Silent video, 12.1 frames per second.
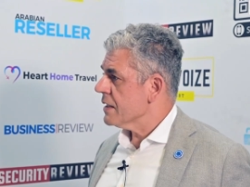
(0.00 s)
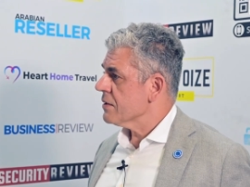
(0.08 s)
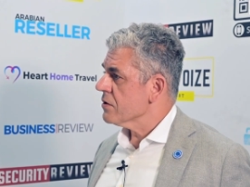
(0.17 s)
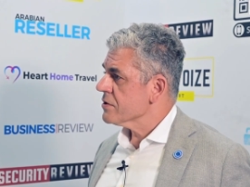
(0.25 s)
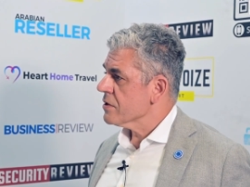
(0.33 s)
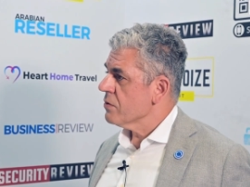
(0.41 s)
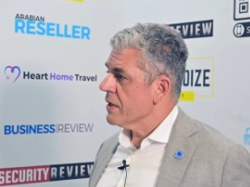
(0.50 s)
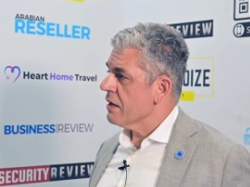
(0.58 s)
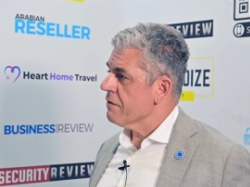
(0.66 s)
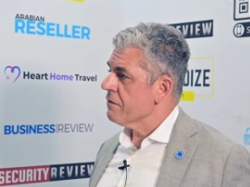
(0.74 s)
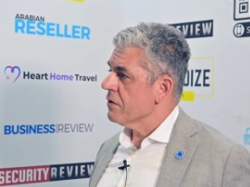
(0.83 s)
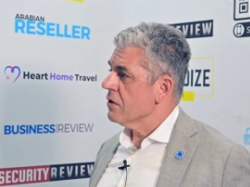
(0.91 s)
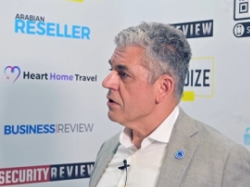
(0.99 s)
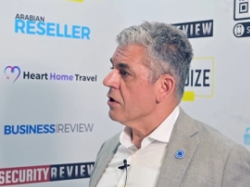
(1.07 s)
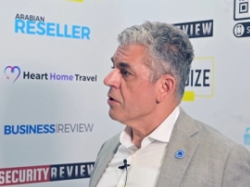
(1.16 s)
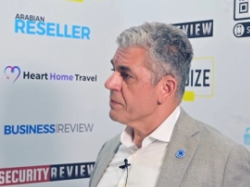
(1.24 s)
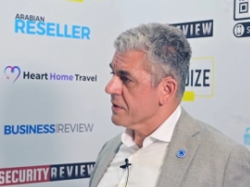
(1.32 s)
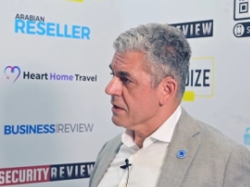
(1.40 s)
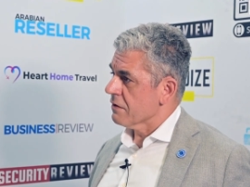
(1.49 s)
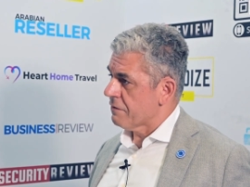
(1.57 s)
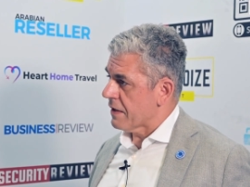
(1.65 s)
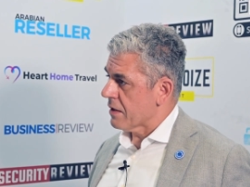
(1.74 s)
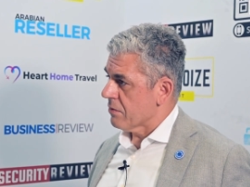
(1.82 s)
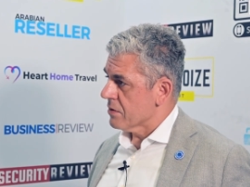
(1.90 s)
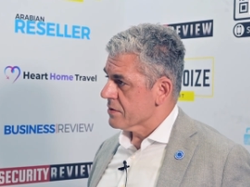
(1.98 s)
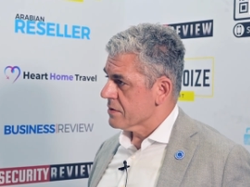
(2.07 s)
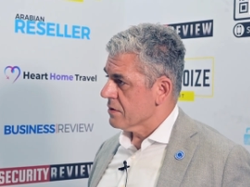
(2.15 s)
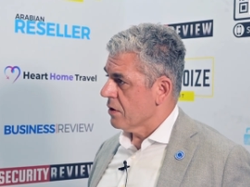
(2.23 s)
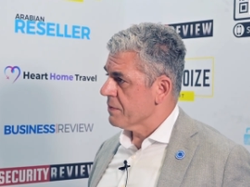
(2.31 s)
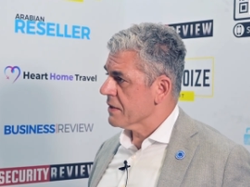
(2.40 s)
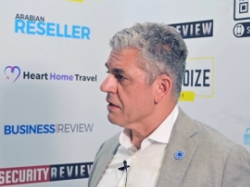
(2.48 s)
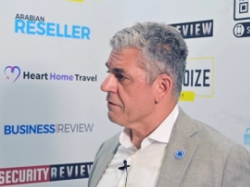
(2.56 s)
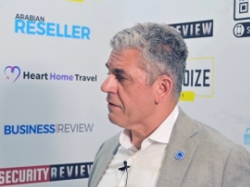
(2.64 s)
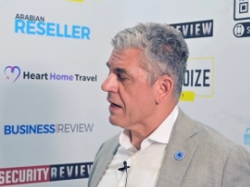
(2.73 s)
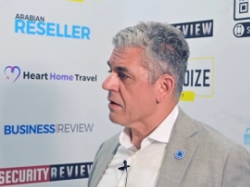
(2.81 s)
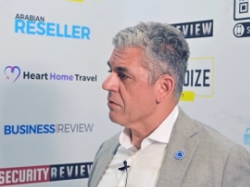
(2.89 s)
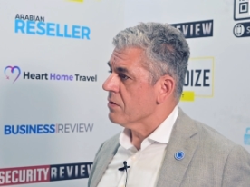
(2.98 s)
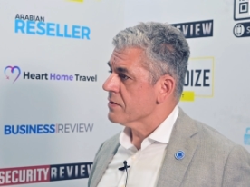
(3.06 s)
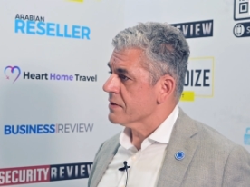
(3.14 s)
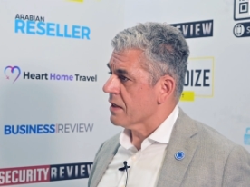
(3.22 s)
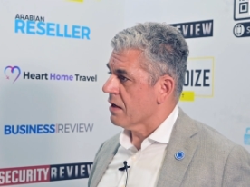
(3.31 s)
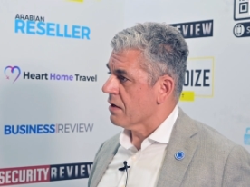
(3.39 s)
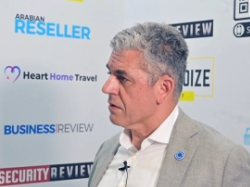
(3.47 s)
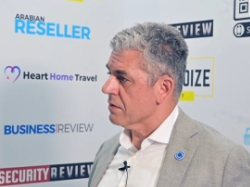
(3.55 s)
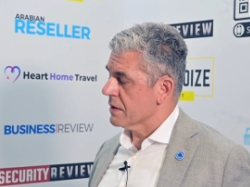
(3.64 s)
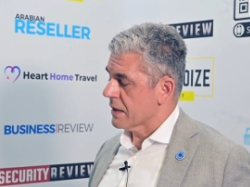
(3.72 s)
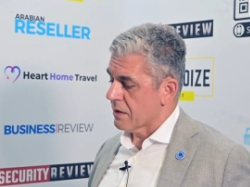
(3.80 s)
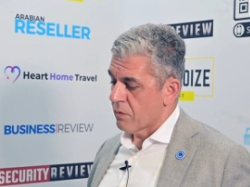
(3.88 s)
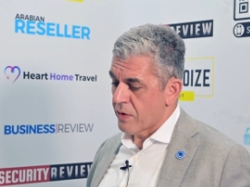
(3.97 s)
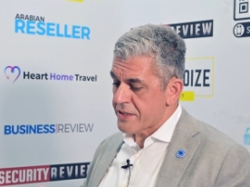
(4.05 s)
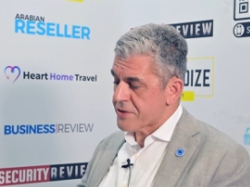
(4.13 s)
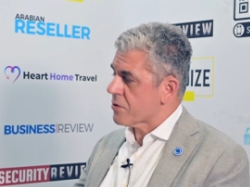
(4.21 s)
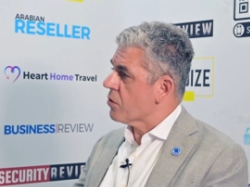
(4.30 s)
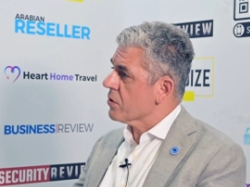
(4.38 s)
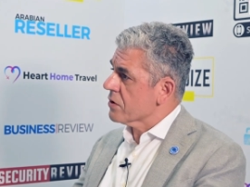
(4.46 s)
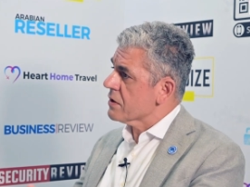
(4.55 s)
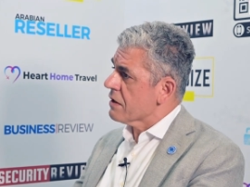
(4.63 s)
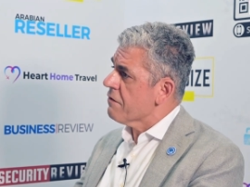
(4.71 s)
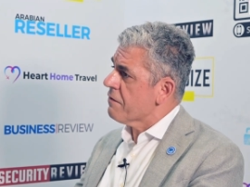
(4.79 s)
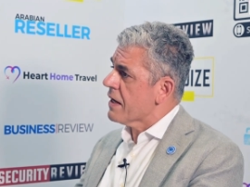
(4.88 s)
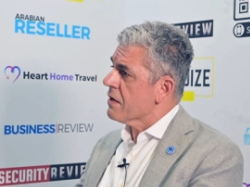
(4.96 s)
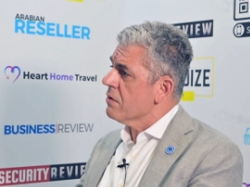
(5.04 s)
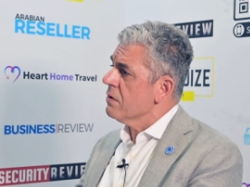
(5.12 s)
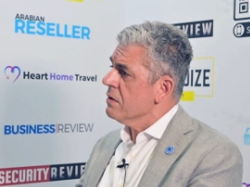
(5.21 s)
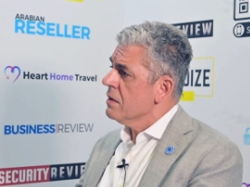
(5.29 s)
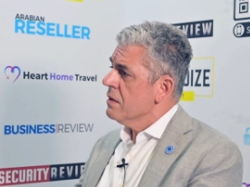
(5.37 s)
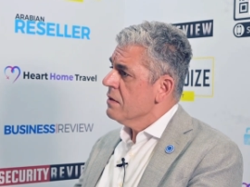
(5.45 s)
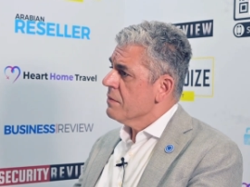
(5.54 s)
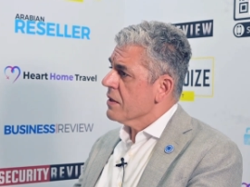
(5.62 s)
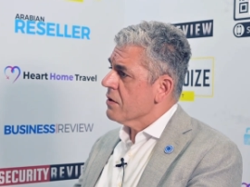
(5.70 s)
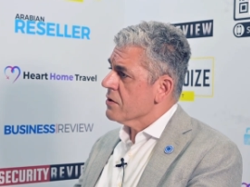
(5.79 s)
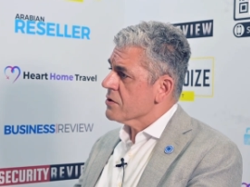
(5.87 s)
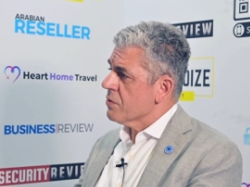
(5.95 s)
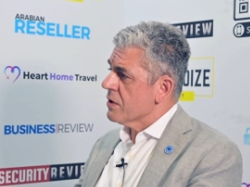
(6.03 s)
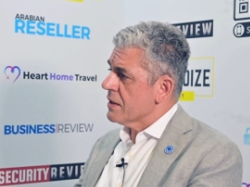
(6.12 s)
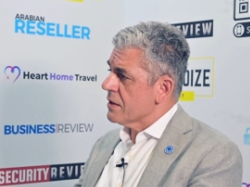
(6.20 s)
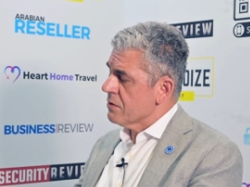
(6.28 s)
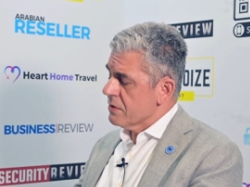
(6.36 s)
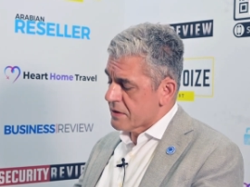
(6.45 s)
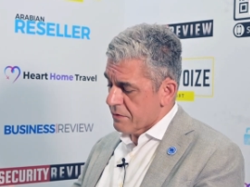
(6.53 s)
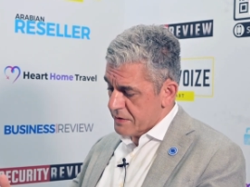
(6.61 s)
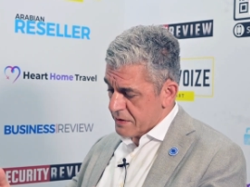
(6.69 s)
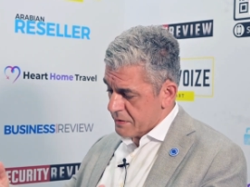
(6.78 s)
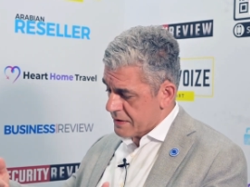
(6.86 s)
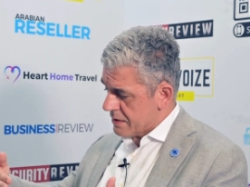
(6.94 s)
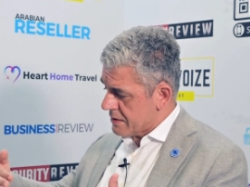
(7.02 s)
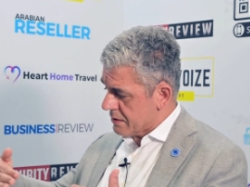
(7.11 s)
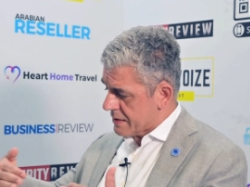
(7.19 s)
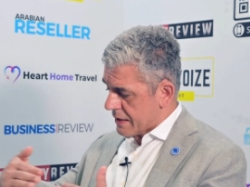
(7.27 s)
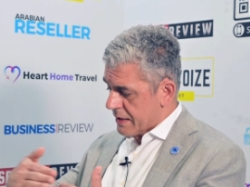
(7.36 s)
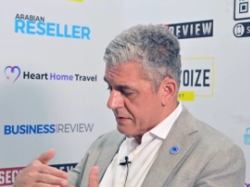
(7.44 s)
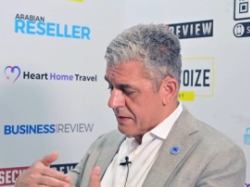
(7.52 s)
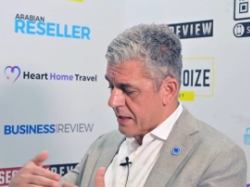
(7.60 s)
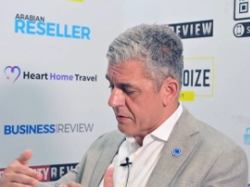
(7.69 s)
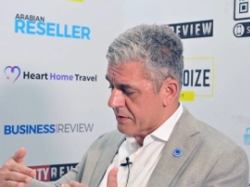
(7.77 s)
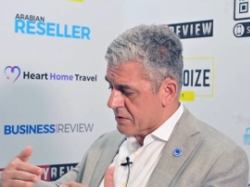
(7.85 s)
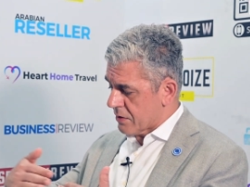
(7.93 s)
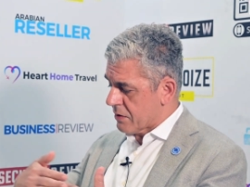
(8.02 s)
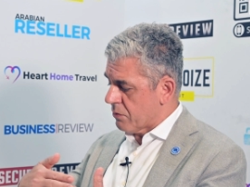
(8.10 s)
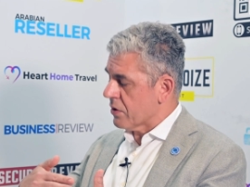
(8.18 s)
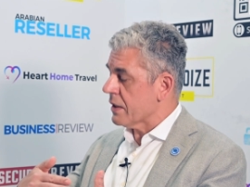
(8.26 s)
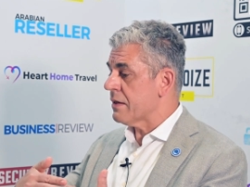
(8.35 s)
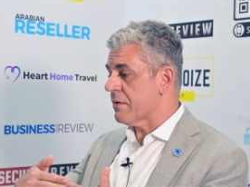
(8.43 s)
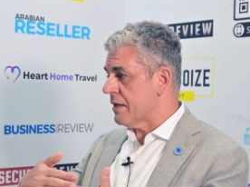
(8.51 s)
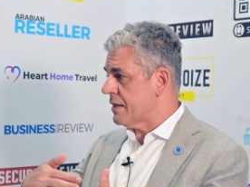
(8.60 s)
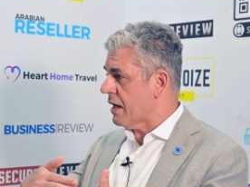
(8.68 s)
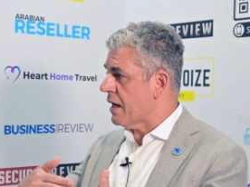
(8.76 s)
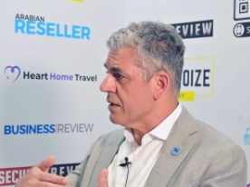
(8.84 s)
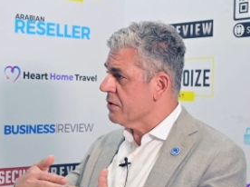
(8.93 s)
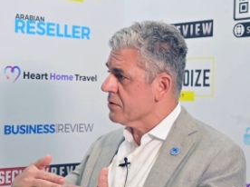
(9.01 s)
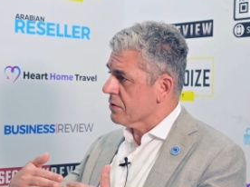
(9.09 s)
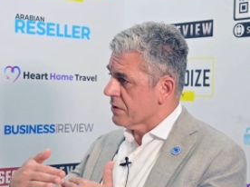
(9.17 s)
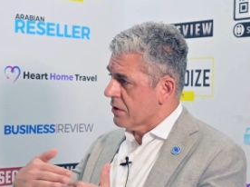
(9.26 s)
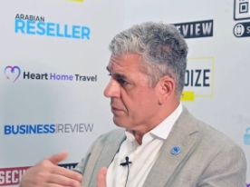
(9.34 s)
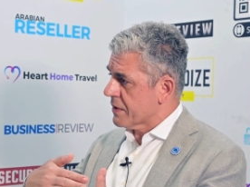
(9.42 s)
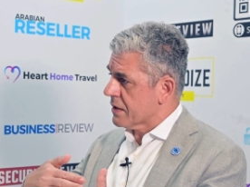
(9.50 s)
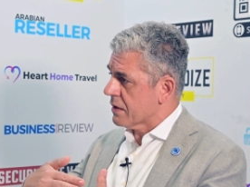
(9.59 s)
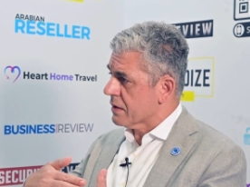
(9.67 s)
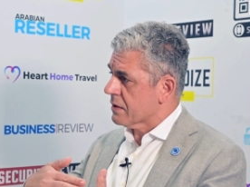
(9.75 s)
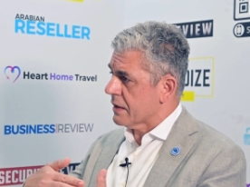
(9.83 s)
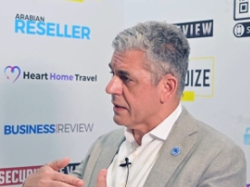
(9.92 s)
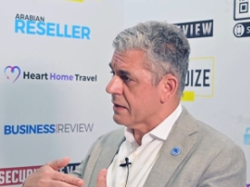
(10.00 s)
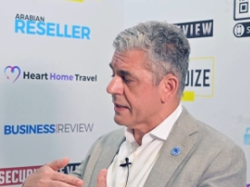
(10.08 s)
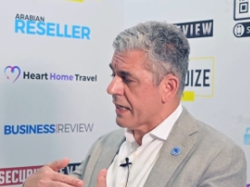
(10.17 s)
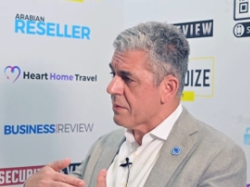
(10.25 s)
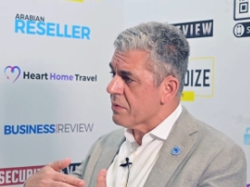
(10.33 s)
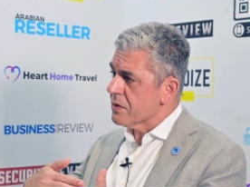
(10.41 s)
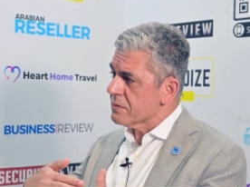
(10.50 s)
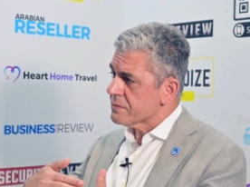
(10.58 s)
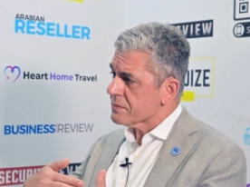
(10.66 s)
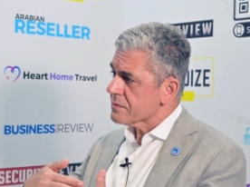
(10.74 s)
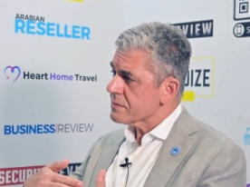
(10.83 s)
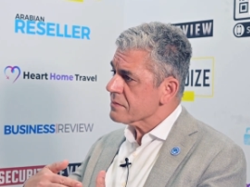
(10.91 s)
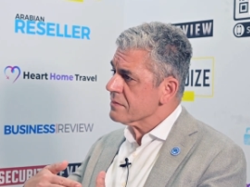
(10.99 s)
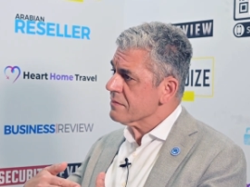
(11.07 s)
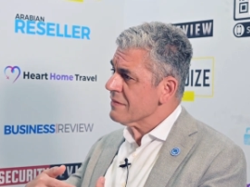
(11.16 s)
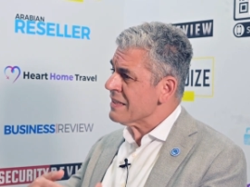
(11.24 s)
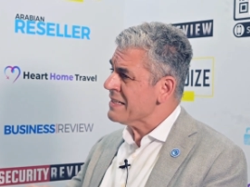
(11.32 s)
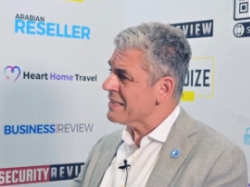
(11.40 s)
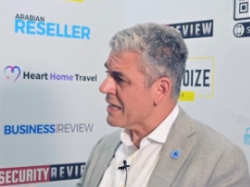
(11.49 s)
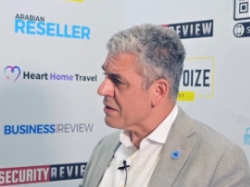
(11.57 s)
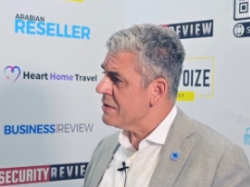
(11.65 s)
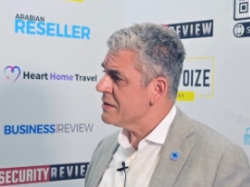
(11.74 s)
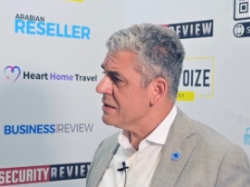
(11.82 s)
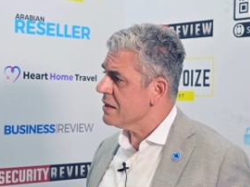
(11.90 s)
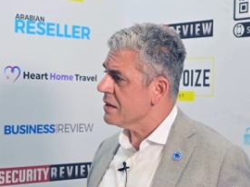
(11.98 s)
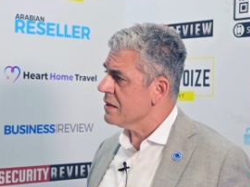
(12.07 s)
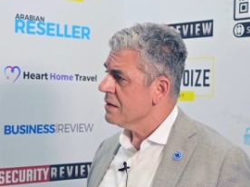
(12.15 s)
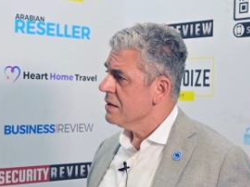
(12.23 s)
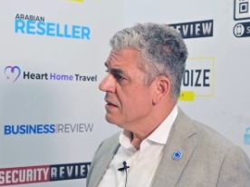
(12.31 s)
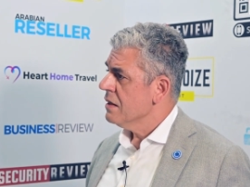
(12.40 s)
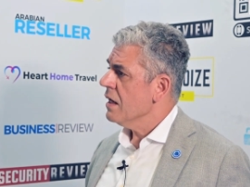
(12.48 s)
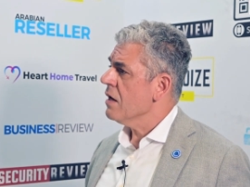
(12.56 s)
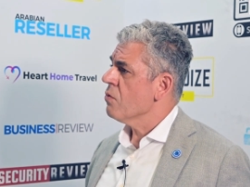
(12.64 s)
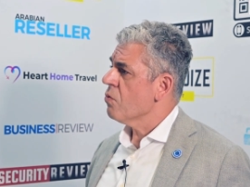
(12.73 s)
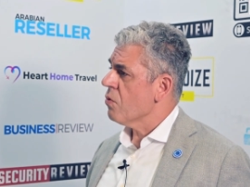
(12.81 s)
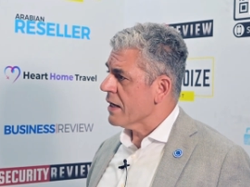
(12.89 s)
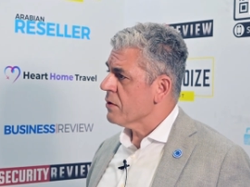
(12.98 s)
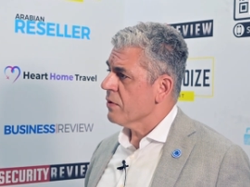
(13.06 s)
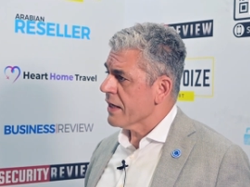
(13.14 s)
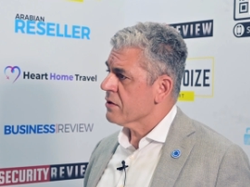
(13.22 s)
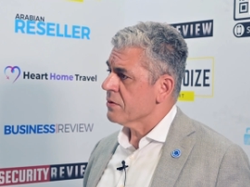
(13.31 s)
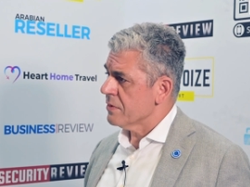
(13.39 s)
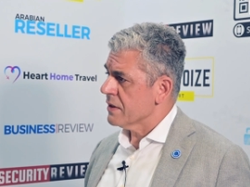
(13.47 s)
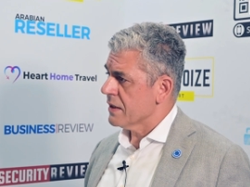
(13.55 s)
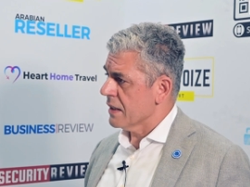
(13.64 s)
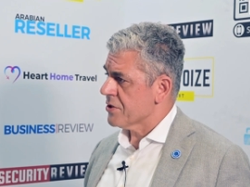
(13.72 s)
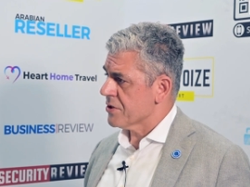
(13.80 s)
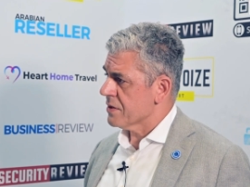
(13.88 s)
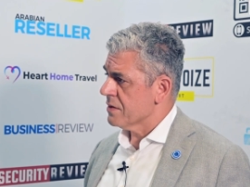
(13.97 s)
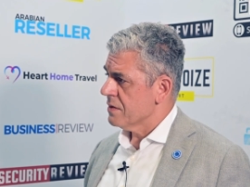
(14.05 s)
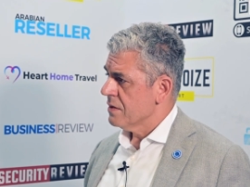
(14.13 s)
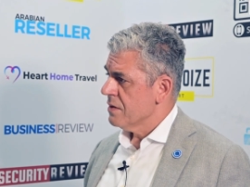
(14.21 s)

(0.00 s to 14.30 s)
that also we have optical firewalls. Optical firewalls are kind of way stronger than a firewall because what they do, it's, it's, it's, it's like a di it's like either a diode or an optical uh, cable that guarantee a one-way communication.